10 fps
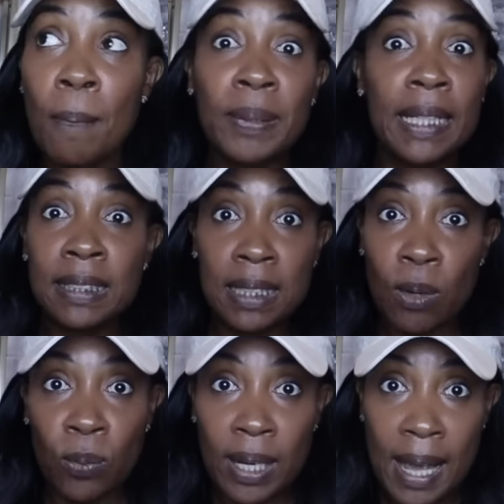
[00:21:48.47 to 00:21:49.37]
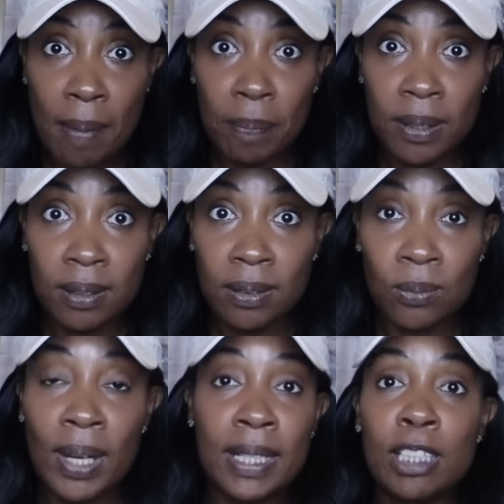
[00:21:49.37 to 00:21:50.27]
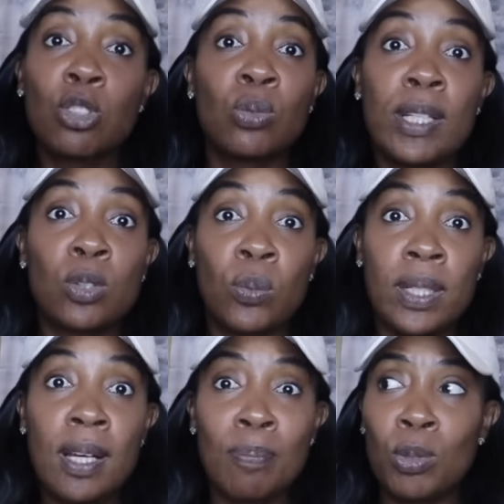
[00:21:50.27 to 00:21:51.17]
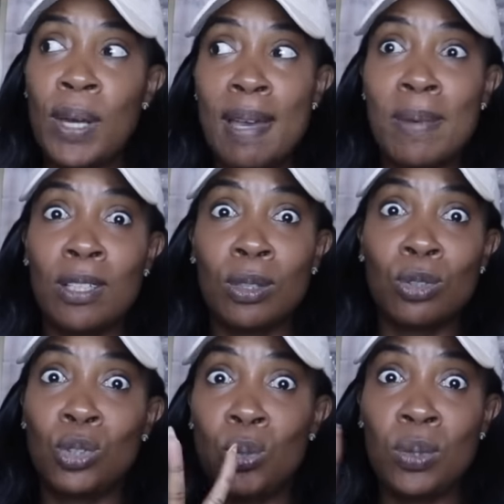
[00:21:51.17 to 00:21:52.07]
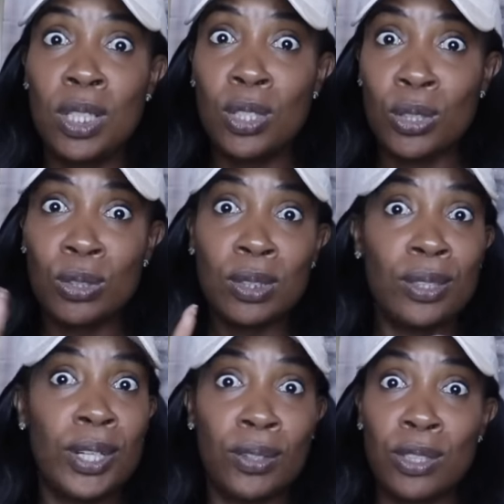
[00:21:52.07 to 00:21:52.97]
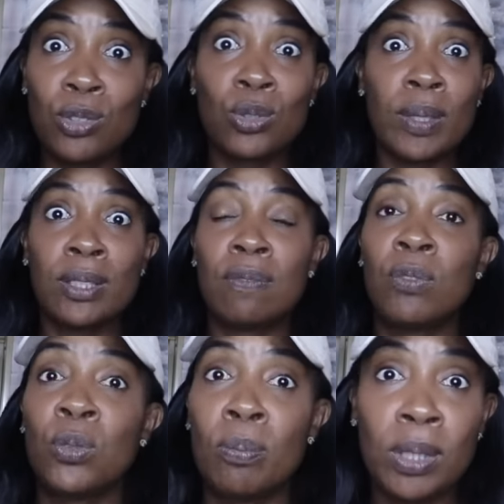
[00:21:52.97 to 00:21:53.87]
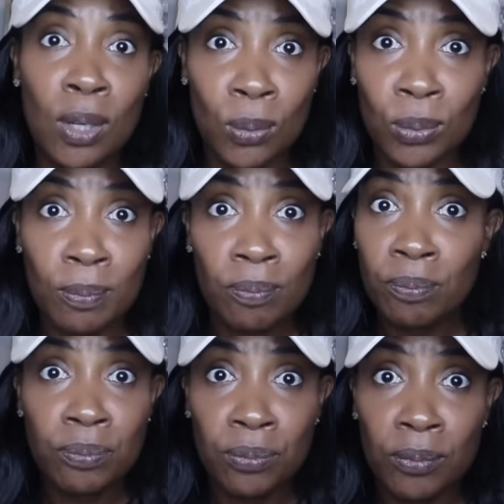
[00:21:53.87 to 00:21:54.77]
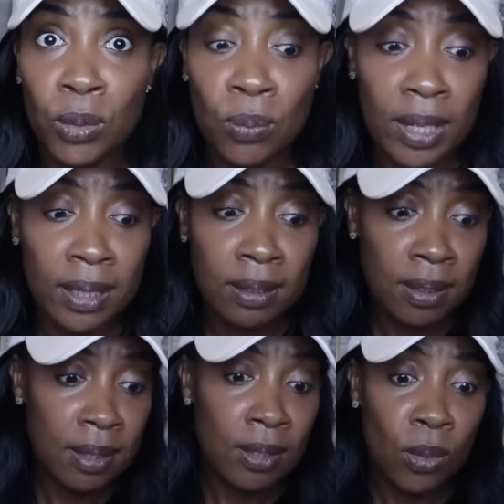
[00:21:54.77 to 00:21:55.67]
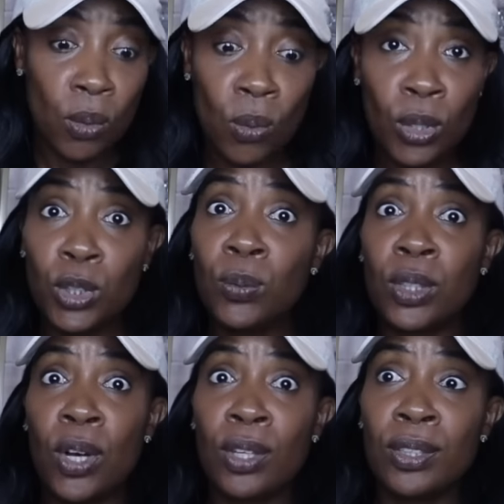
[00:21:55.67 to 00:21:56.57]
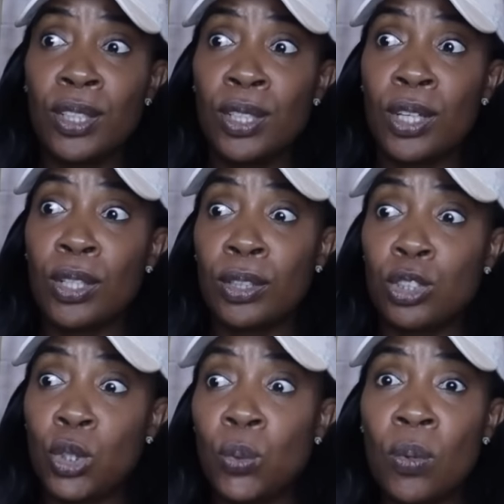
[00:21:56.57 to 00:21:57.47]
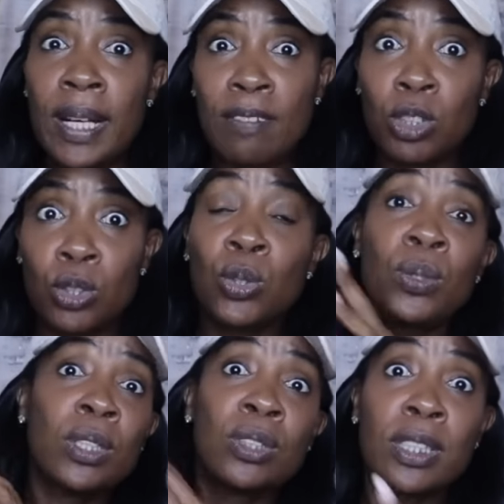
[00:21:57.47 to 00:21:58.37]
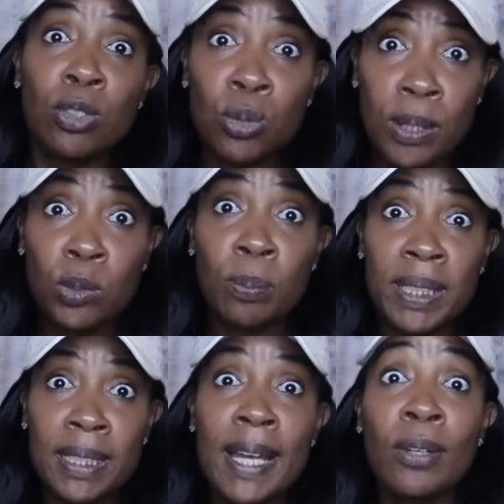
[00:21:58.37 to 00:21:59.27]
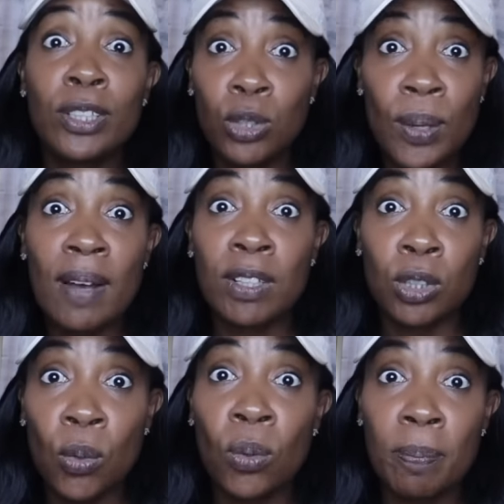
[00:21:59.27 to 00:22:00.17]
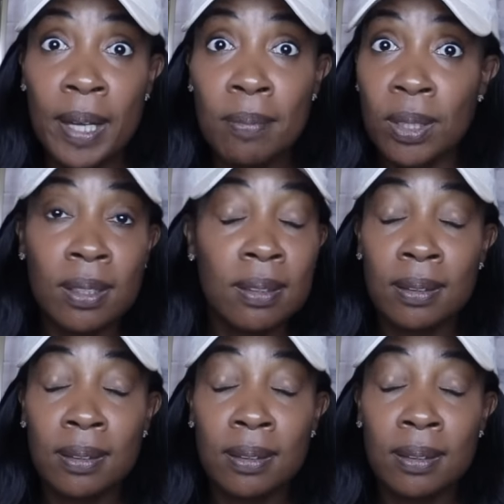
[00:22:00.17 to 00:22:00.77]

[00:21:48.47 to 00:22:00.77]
But that's not what happened, right? Interest rates went up. You came out of those 2 years and now interest rates full blown, right? Or you thought the 2-1, after the 2 years, interest rates will be down and you have a lower payment.